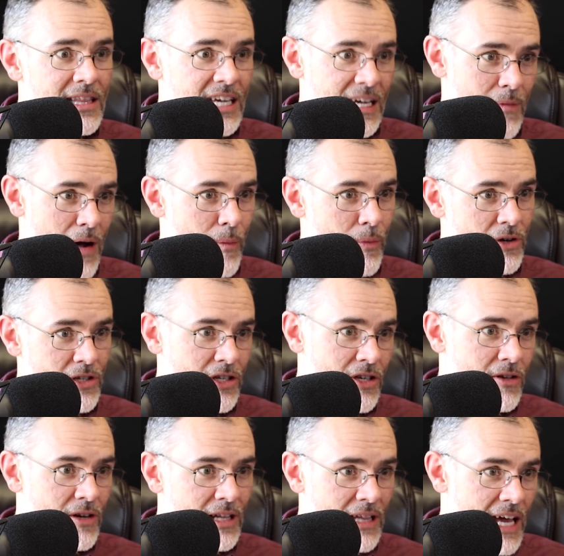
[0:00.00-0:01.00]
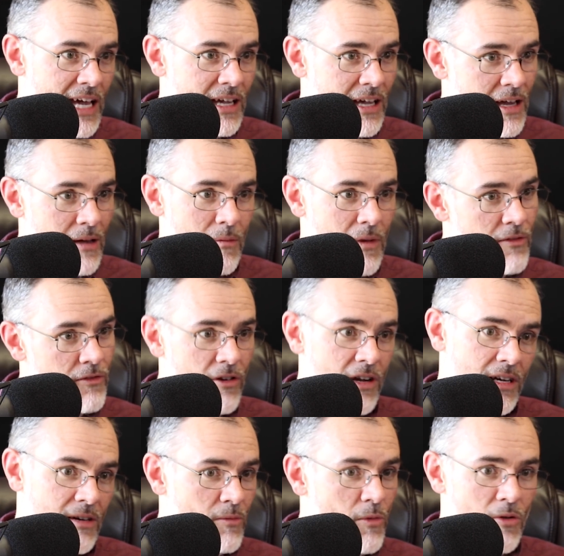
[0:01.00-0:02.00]
think about persecuted, like my
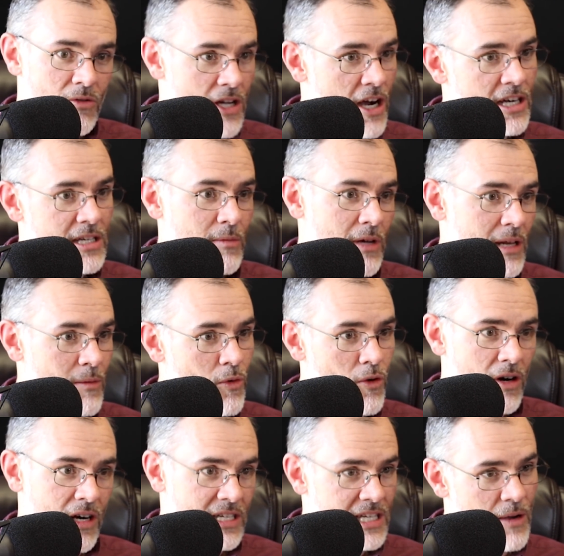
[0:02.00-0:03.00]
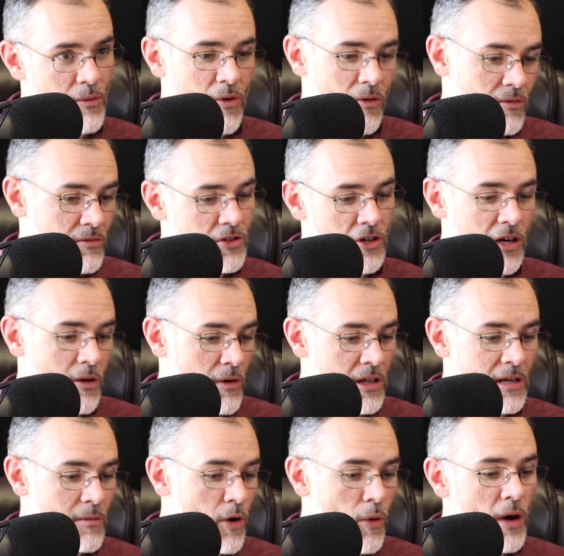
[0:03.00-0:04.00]
friend won't talk to me anymore because I won't drink
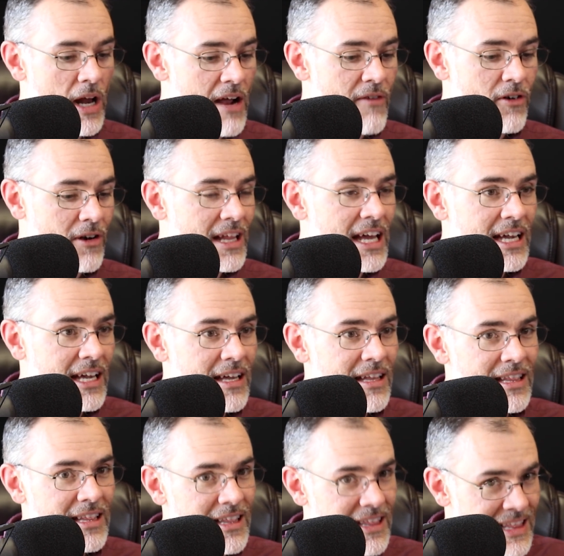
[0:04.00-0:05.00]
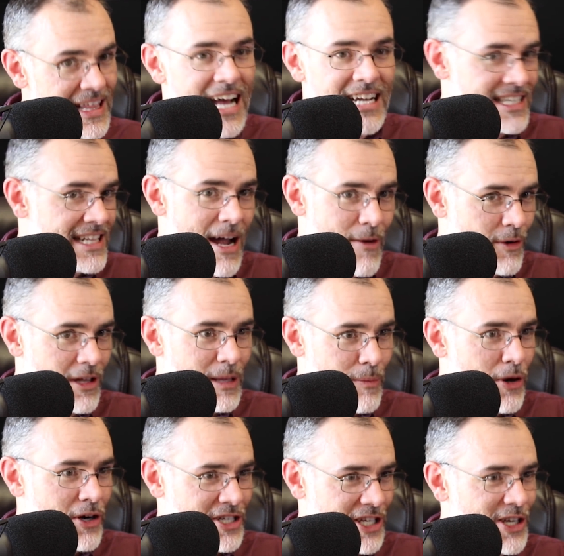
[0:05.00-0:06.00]
with him or whatever. Like, that's not really
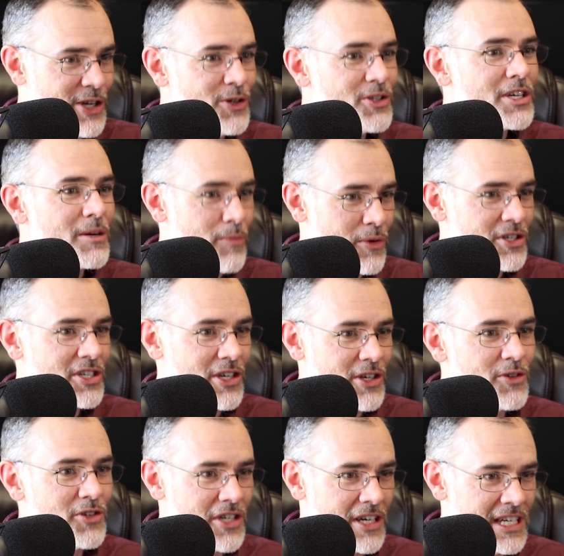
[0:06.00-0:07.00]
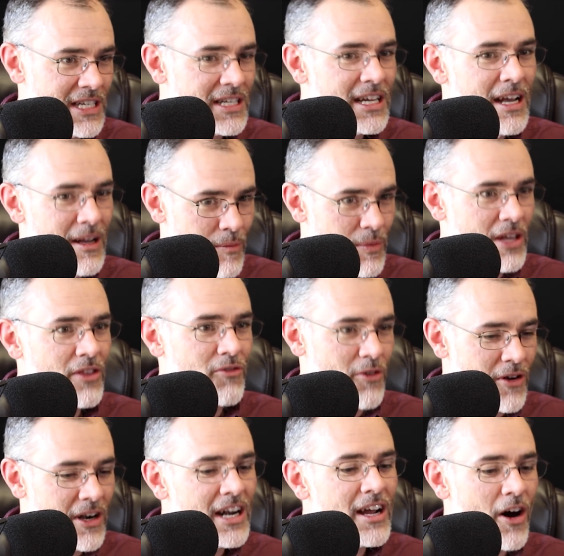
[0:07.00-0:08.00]
persecution. Persecution is being
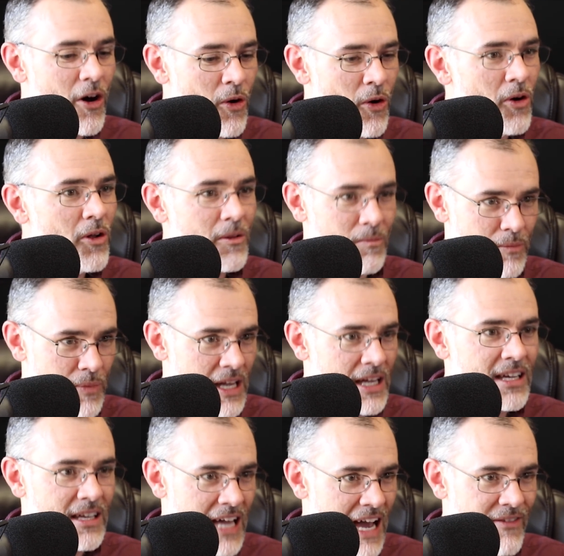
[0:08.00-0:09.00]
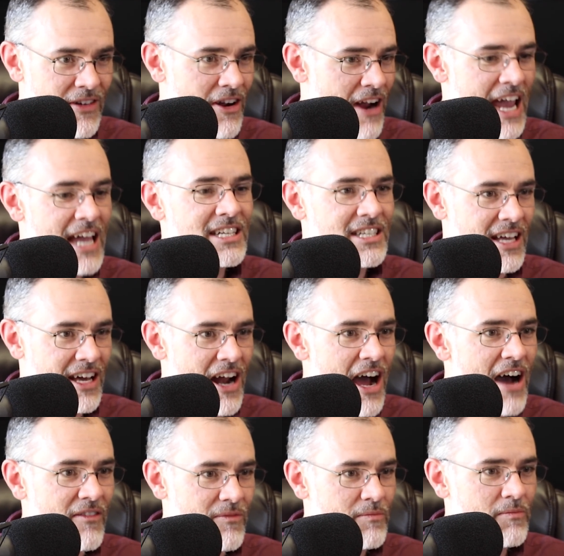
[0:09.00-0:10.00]
thrown in a hole, having your hands cut
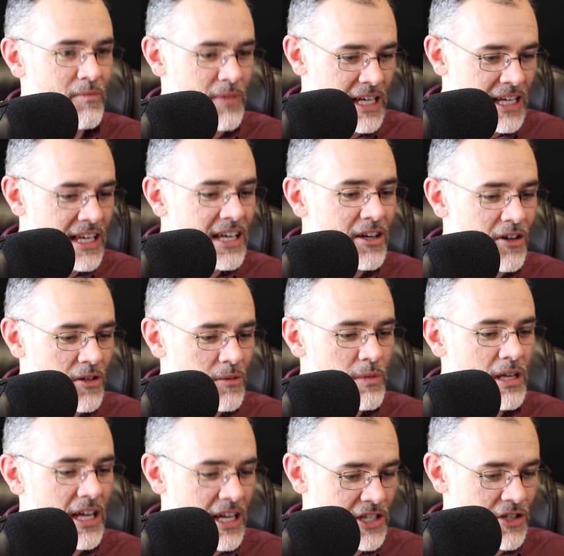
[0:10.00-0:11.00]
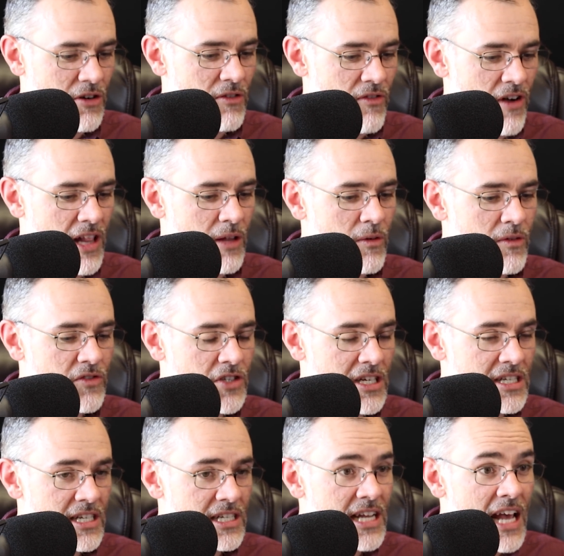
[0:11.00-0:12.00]
off, being killed because you're a follower of
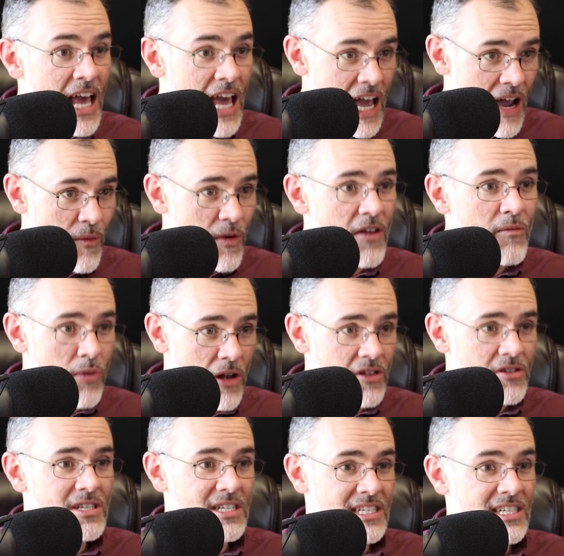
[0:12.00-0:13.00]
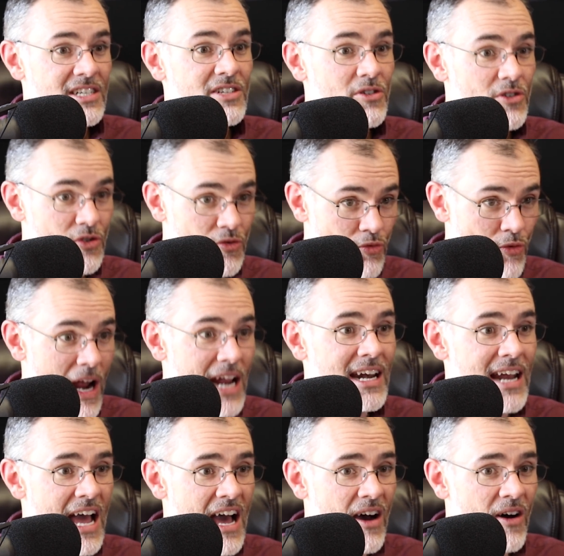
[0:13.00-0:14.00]
Jesus. And we have brothers and sisters
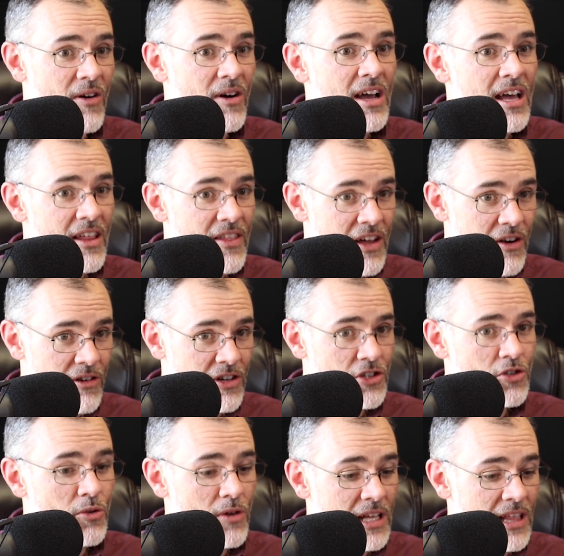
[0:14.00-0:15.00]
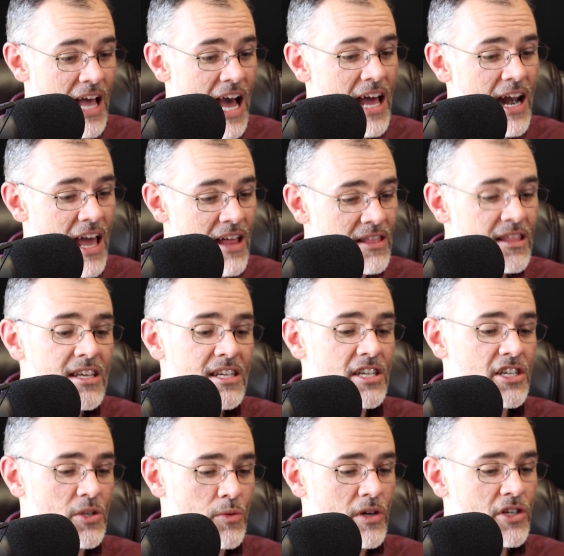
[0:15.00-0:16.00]
right now that are enduring that. And
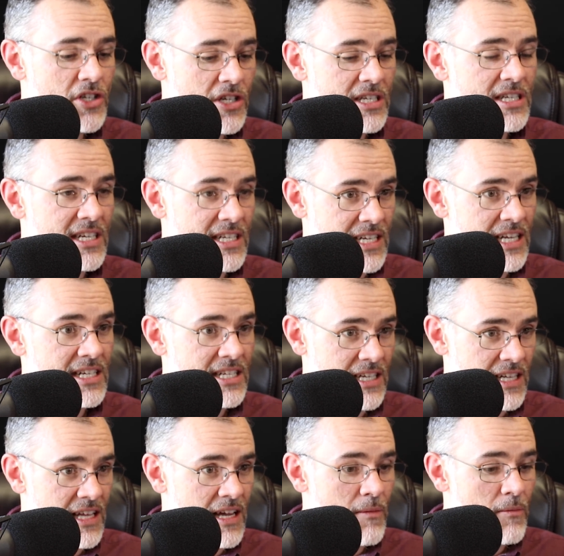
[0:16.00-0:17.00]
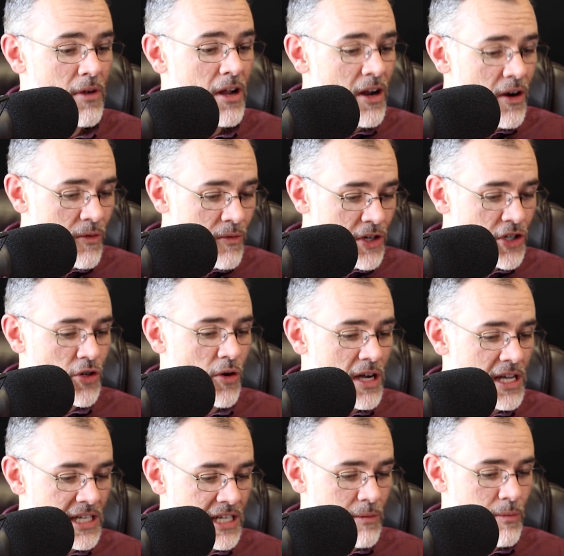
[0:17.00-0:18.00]
this is what Jesus says to them:
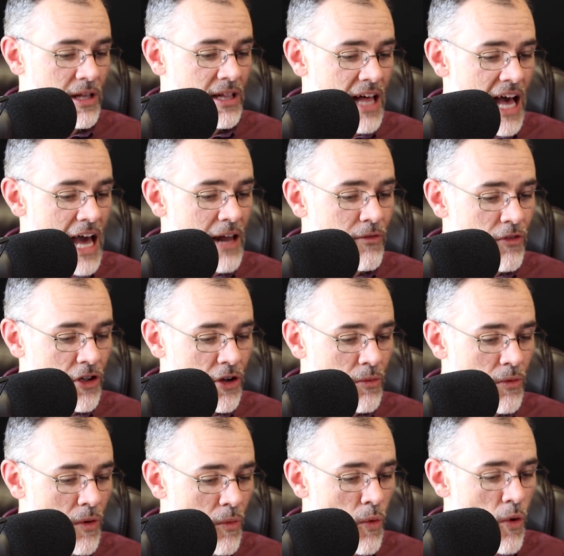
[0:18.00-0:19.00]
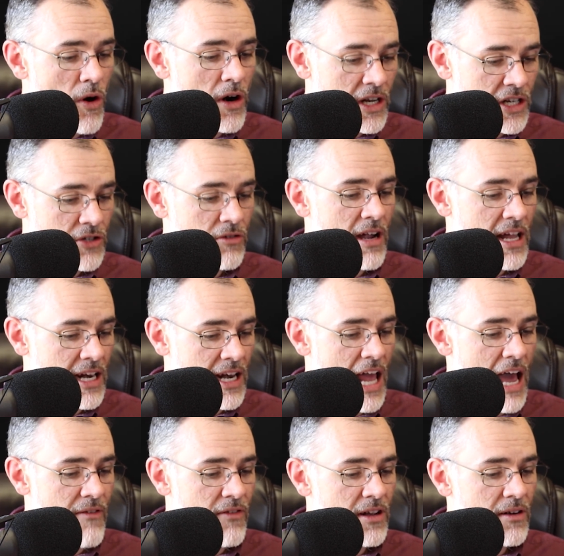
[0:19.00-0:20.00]
rejoice and be glad, for your reward is great in
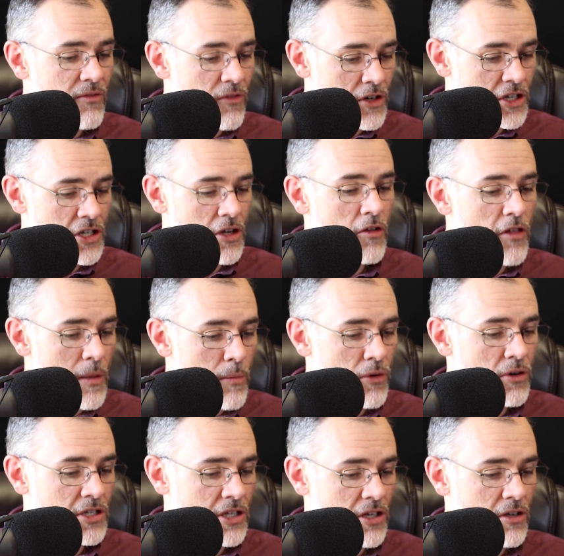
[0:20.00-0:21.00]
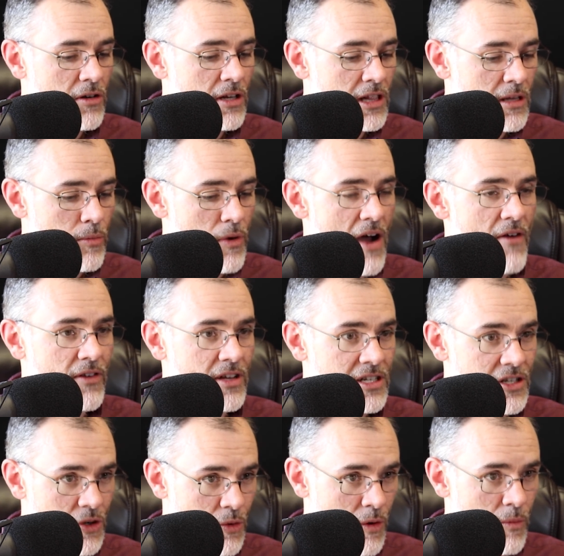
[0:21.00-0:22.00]
heaven, for so they persecuted the
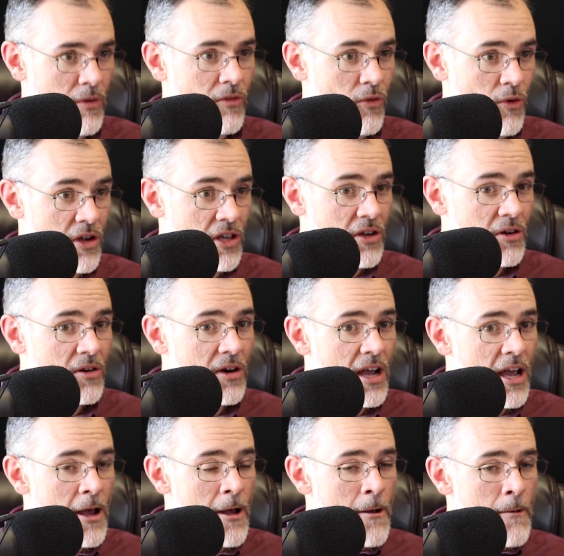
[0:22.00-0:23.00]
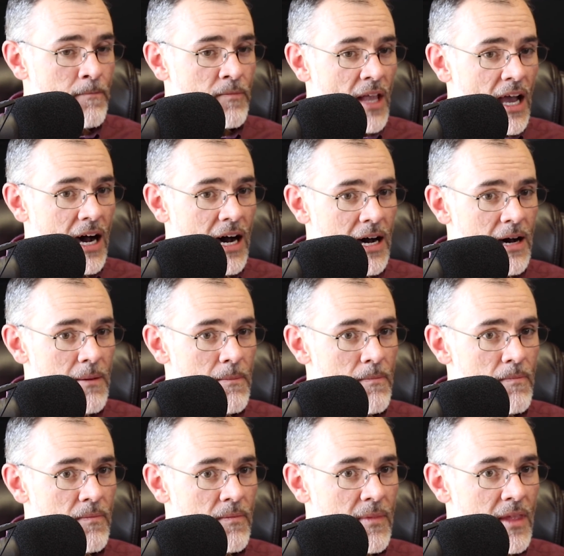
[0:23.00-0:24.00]
prophets who were before you.
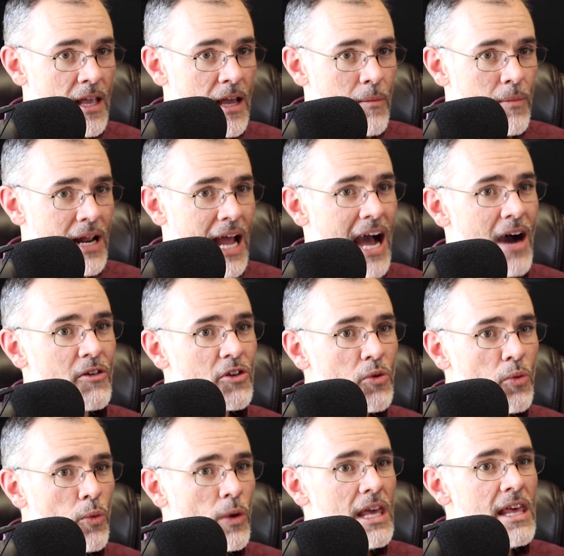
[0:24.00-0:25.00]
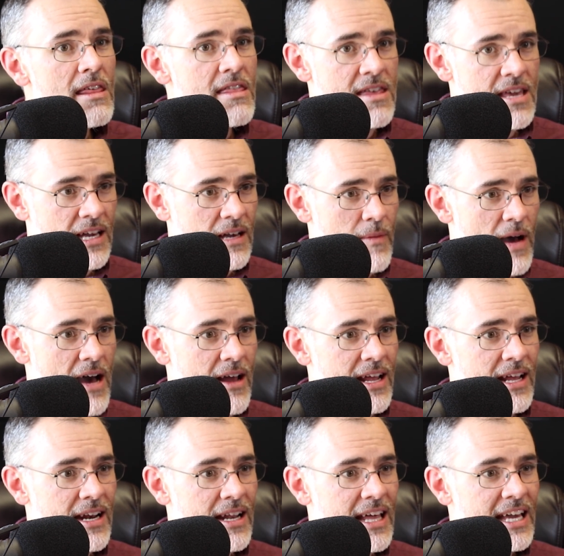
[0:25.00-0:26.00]
But how do we think about
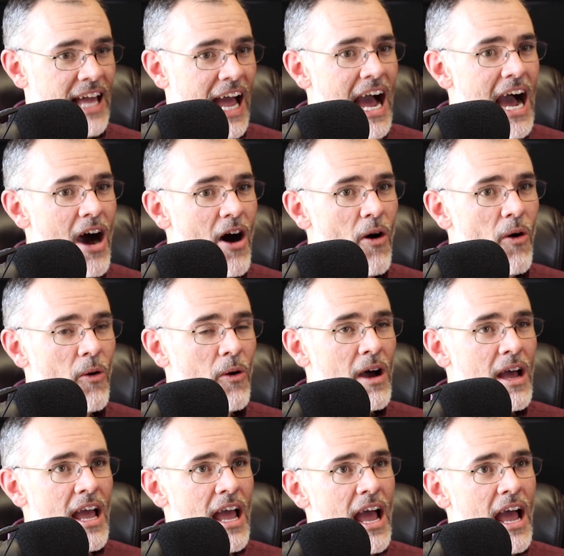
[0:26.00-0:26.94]
it? Like, how